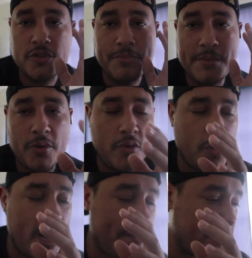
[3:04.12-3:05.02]
to the people who
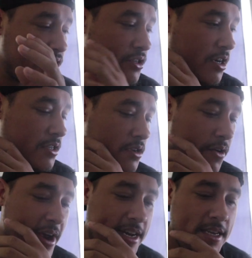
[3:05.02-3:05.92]
copped their shirts
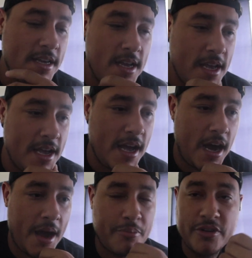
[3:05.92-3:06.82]
already.
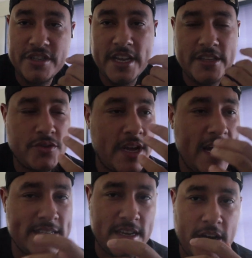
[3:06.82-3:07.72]
I appreciate you
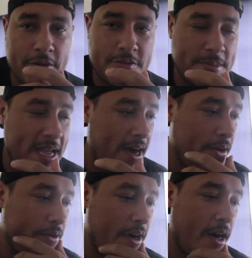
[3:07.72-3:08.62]
guys. It helps me
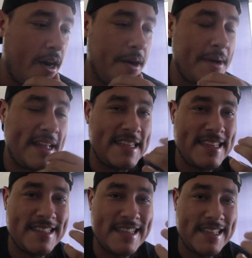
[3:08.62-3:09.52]
out at the
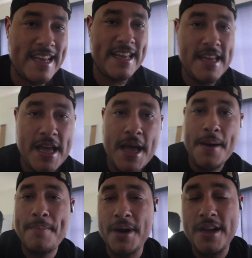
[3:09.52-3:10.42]
end of the day.
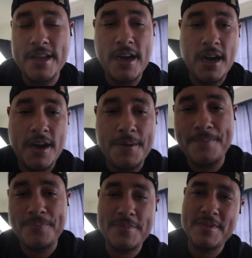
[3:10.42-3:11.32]
But
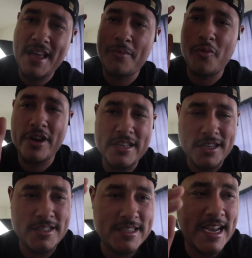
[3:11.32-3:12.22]
I'm working
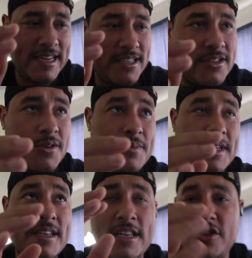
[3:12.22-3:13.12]
on designing
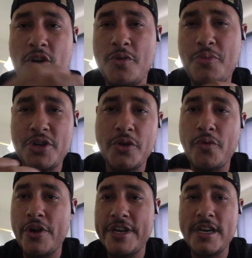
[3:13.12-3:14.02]
something, you know, putting
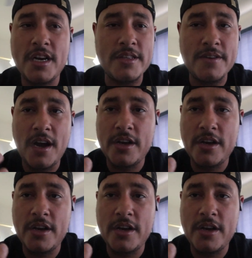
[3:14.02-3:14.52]
wording on the